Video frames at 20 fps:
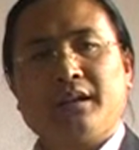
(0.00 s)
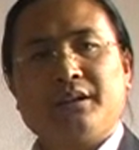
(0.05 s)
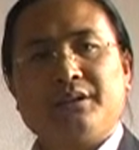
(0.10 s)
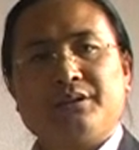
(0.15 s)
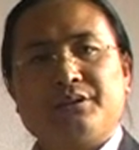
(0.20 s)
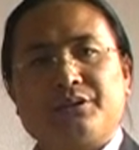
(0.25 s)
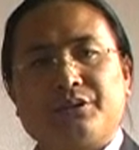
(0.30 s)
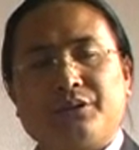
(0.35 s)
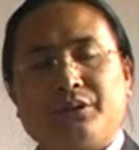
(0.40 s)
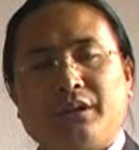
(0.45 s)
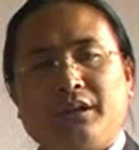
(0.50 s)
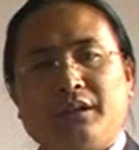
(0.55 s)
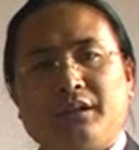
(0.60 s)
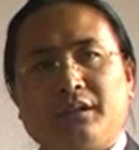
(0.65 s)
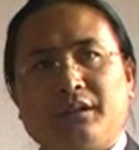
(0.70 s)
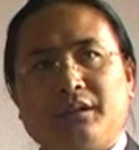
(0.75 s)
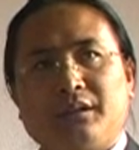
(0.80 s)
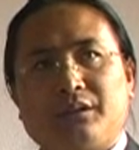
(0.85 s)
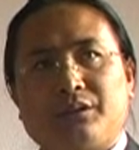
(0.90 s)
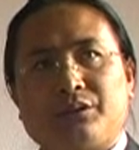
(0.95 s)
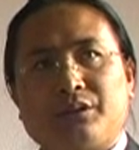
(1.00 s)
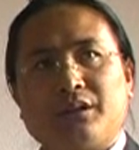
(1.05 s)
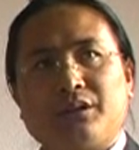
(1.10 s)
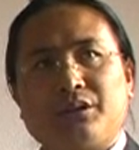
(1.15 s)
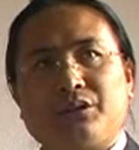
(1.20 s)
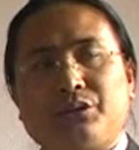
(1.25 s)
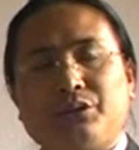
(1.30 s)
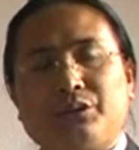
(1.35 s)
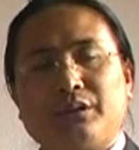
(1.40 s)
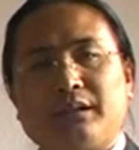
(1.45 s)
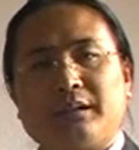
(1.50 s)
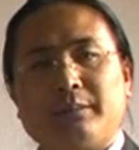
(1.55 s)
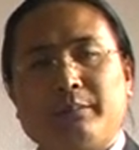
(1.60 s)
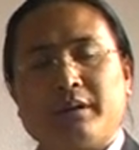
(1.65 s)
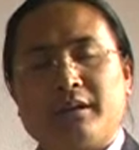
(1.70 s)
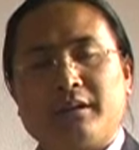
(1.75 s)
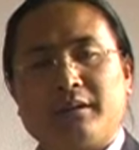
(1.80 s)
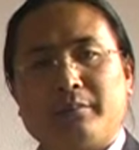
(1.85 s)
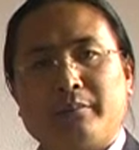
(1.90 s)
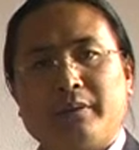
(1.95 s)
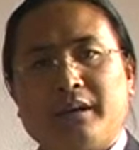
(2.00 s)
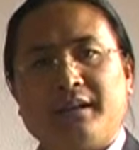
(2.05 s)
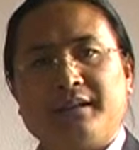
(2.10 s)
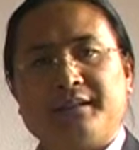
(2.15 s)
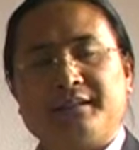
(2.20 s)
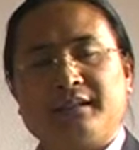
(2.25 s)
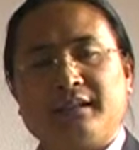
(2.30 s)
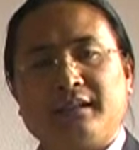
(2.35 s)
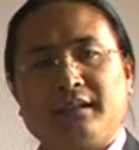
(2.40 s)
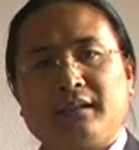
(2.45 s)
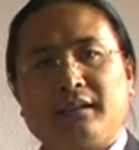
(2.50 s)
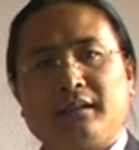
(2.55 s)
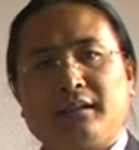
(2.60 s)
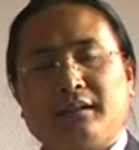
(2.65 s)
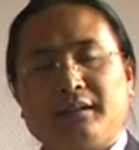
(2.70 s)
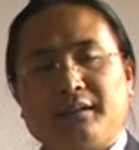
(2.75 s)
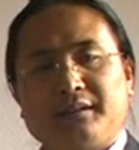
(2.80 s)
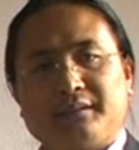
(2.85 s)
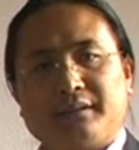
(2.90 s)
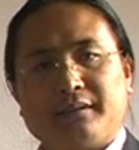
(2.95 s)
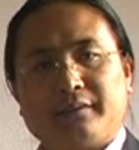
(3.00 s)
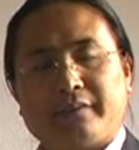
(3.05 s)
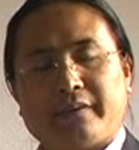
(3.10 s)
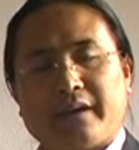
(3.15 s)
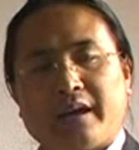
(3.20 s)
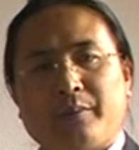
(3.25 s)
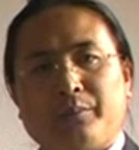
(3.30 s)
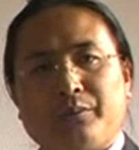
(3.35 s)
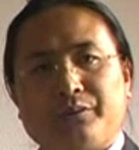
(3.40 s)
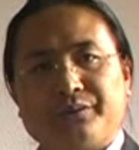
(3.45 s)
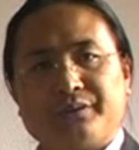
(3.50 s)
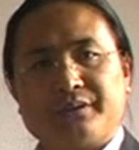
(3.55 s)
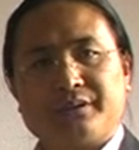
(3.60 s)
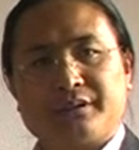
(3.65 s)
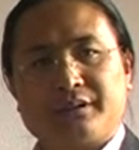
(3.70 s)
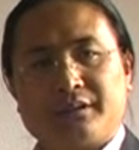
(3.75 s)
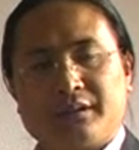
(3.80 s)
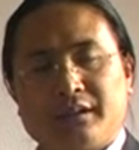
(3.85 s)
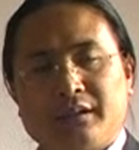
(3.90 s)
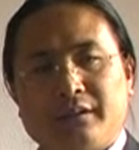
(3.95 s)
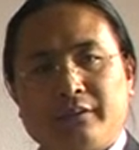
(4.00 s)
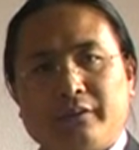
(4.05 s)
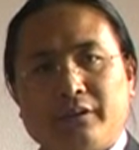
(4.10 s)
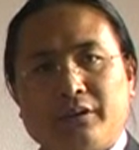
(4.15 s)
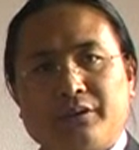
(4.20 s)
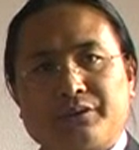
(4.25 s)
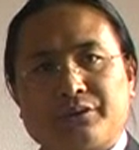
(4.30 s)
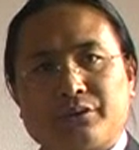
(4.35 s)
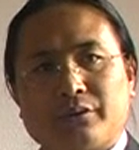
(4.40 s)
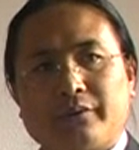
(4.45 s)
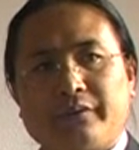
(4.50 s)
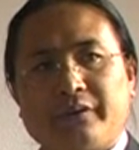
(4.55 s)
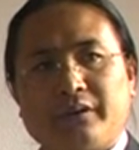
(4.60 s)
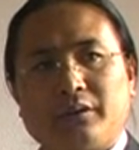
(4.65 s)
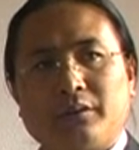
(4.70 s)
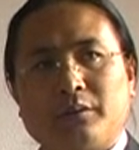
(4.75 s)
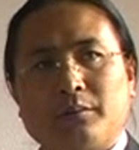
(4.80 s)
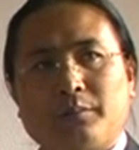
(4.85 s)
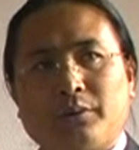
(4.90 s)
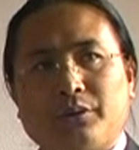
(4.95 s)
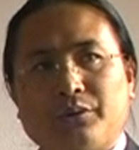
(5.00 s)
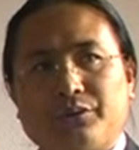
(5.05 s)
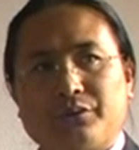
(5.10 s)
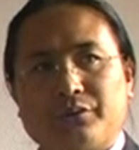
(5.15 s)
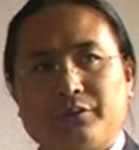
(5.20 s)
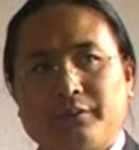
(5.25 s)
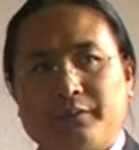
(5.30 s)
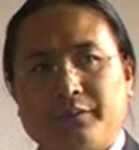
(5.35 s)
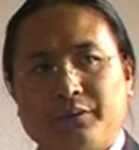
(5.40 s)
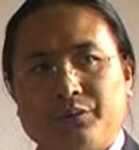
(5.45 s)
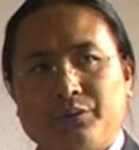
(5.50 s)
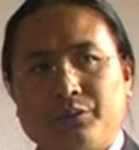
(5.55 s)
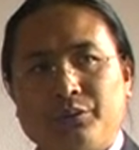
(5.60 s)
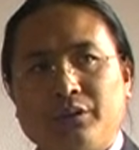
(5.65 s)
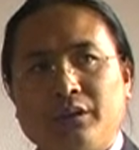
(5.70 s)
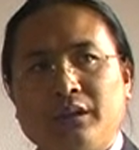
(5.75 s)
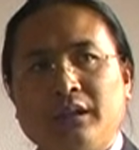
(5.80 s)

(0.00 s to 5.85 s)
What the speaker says: So in the traditional Tibetan medicine, there is a famous philosophical point of view